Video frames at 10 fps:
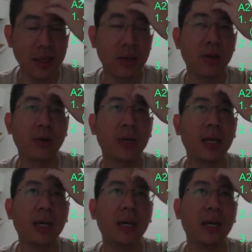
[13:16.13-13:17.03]

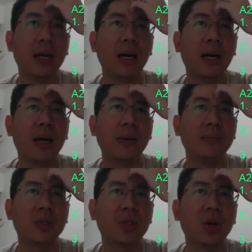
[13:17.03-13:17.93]
Okay,
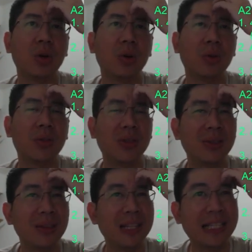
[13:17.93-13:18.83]
so
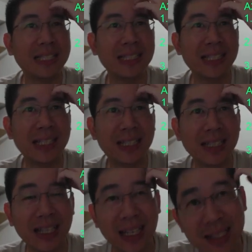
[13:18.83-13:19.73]

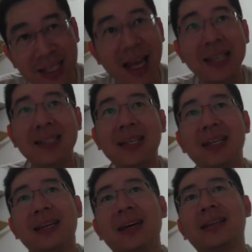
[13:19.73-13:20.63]
it's less hit
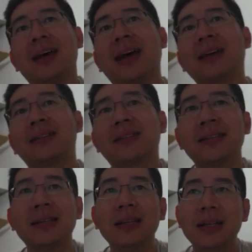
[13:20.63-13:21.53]
attacks.
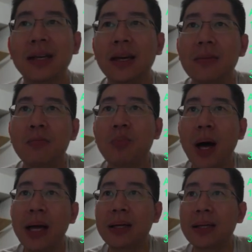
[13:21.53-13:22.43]
Okay,
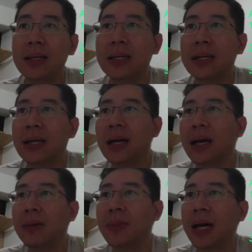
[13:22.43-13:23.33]
but
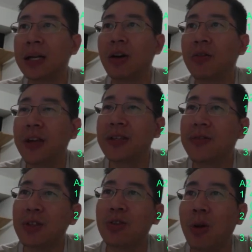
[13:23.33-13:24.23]
under offensive
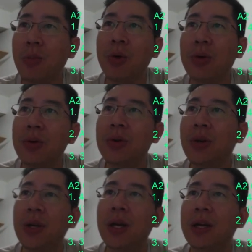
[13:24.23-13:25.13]
heal combo,
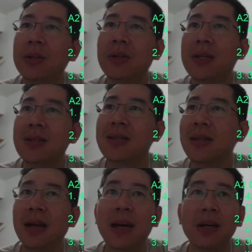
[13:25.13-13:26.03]
you can see
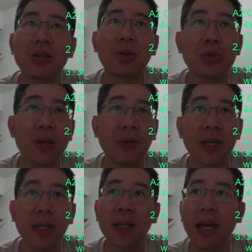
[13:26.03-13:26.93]
that it's also 7
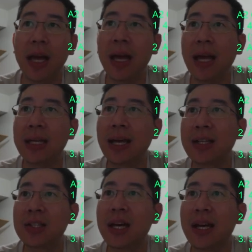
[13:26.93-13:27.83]
hit, and it
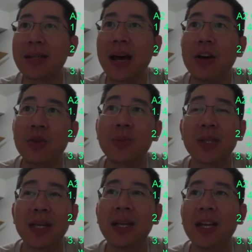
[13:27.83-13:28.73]
actually has
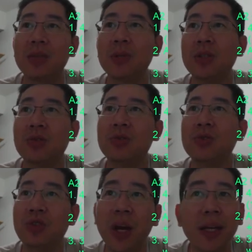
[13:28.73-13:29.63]
100% HP
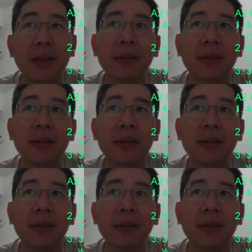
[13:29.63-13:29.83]
drain.